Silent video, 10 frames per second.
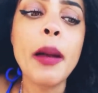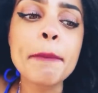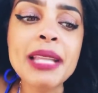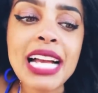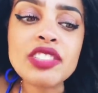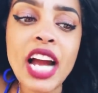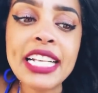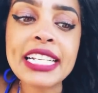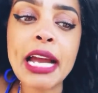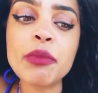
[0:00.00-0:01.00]
Blac
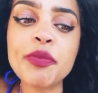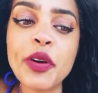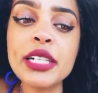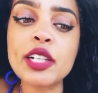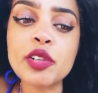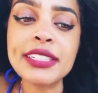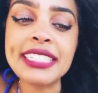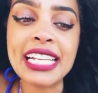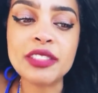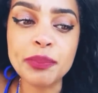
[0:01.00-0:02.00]
Chyna kept referring to Kris
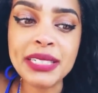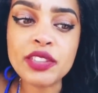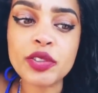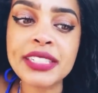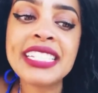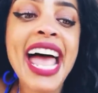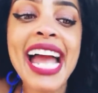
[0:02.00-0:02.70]
as Miss Kris